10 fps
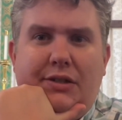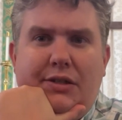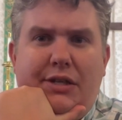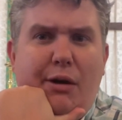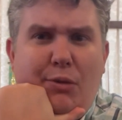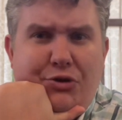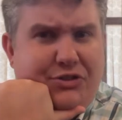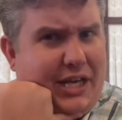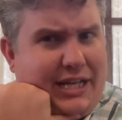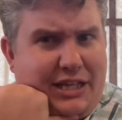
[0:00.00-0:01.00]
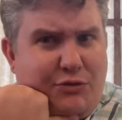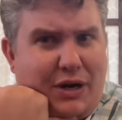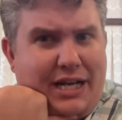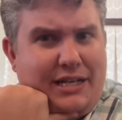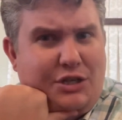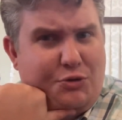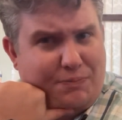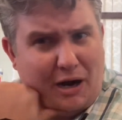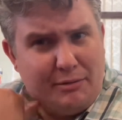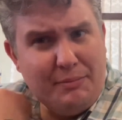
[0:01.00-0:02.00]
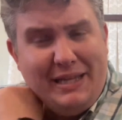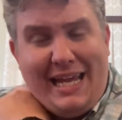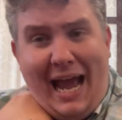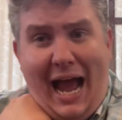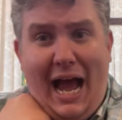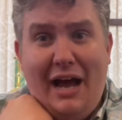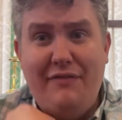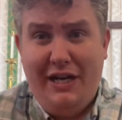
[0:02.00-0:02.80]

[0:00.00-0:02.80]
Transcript: Now, most likely, right, you probably have.